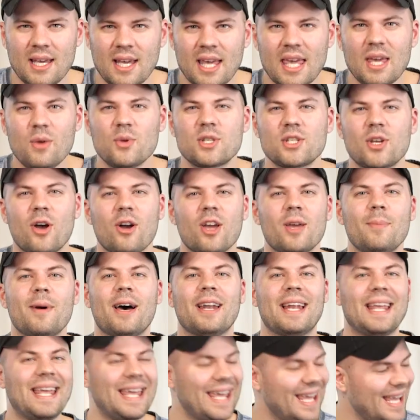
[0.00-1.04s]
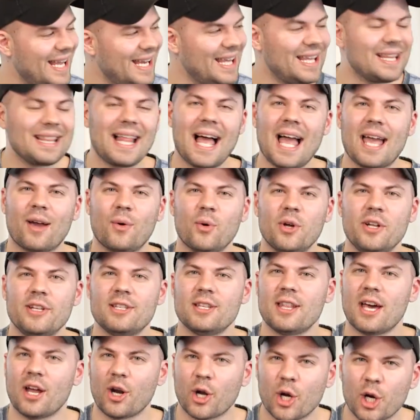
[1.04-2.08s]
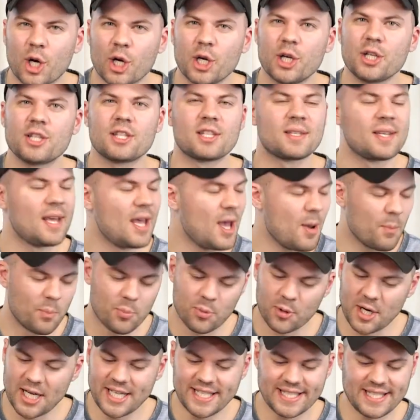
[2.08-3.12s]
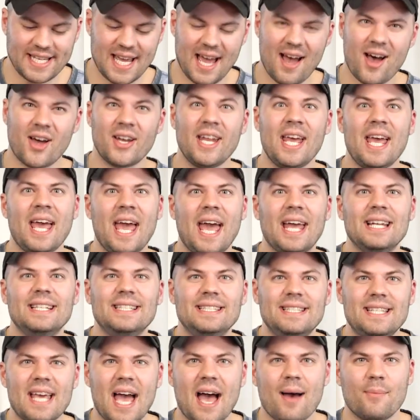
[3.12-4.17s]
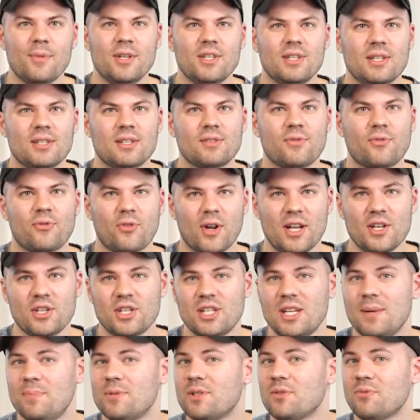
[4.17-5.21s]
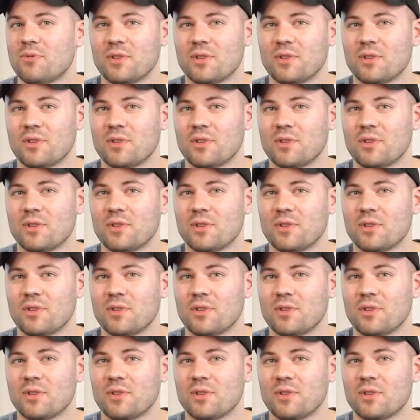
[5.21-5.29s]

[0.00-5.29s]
He was talking about any language that hurts, breaks down, and damages friendships,